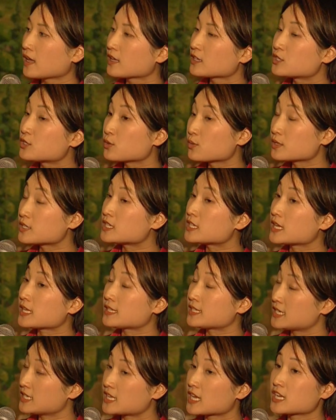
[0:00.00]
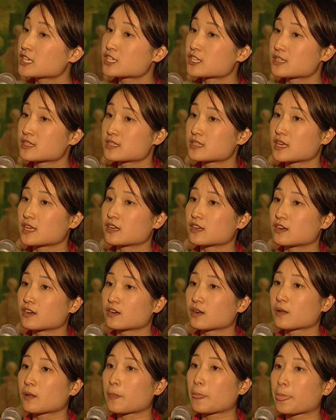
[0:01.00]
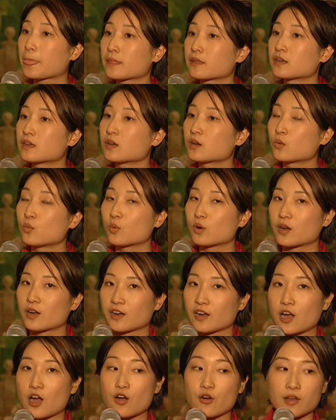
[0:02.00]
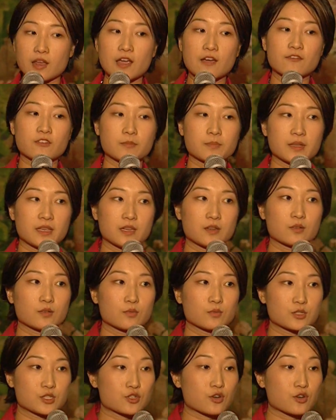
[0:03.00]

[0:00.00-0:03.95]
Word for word: to a d- detention center where our government was